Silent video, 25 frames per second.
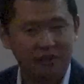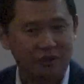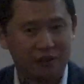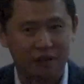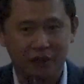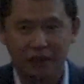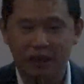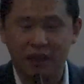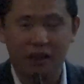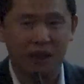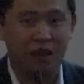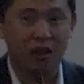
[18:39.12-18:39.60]

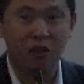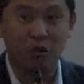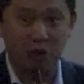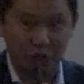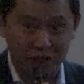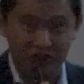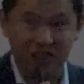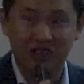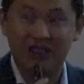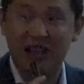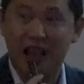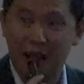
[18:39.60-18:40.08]
Yeah, it
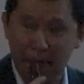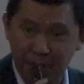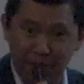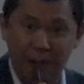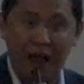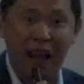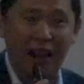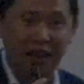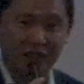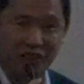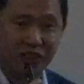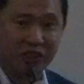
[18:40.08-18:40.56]
was that
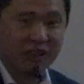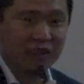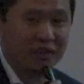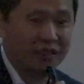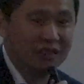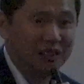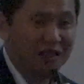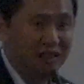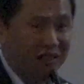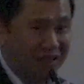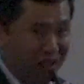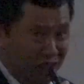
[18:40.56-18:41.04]
bad,
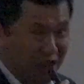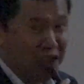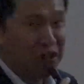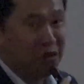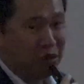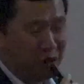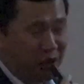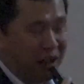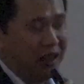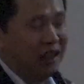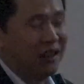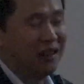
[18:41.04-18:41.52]

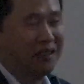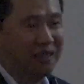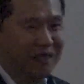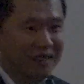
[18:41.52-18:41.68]
literally.